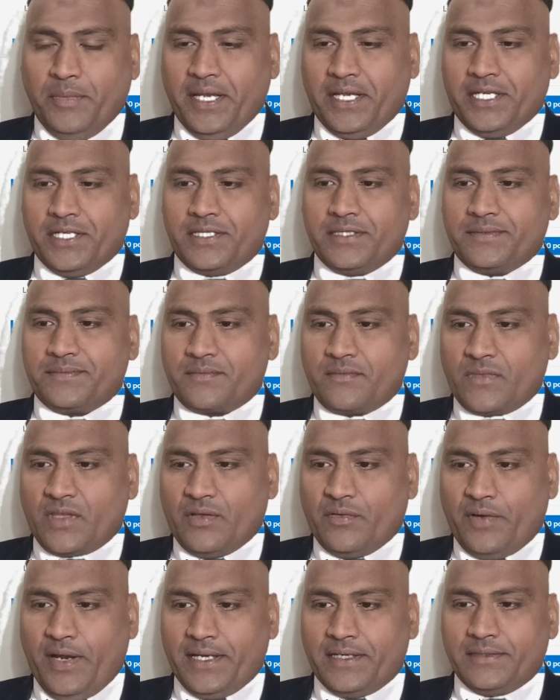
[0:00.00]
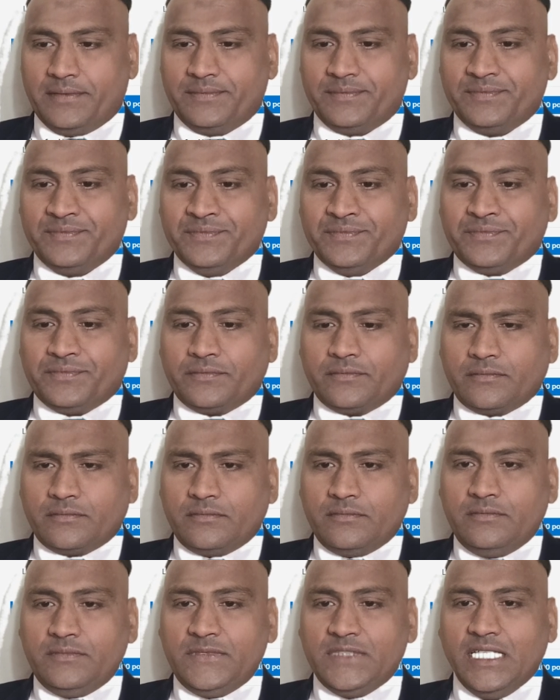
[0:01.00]
make it right.
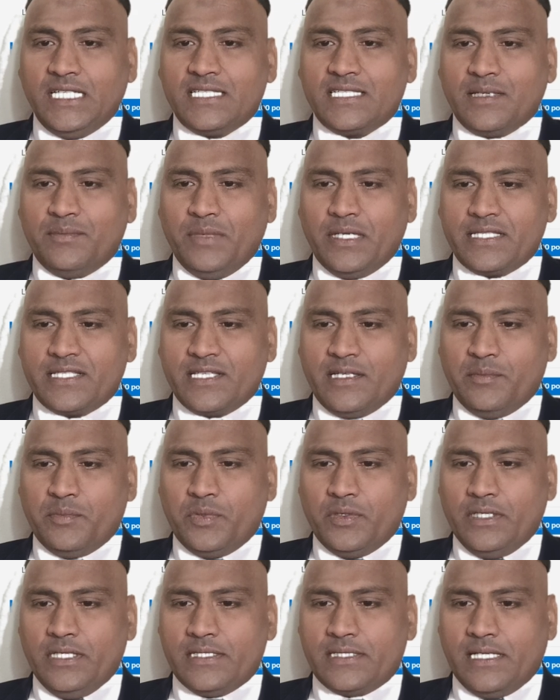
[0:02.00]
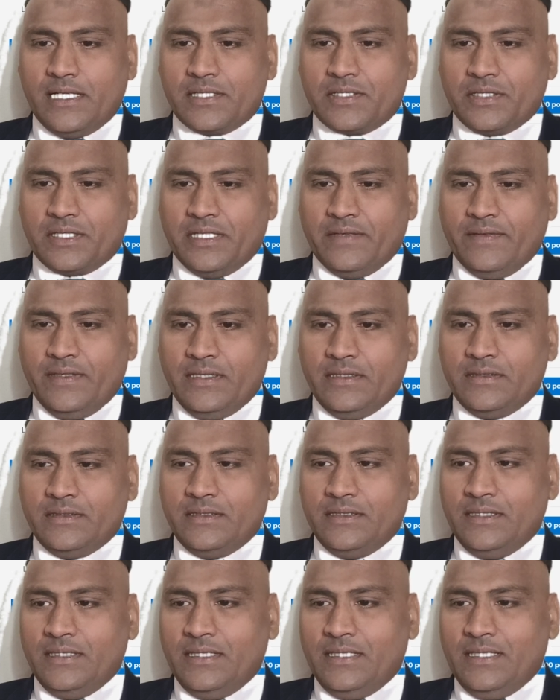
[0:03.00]
And some example is also given,
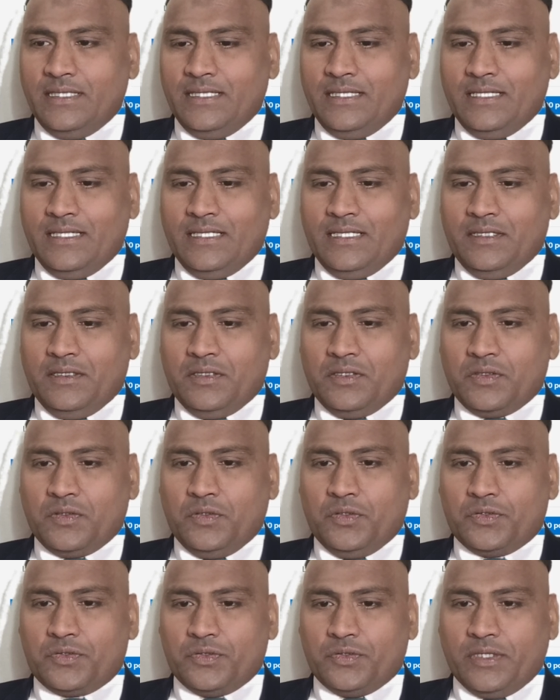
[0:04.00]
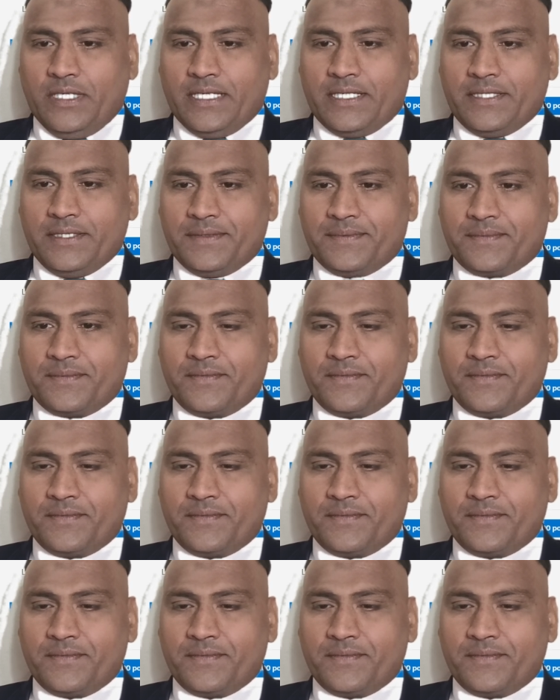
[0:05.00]
go through that.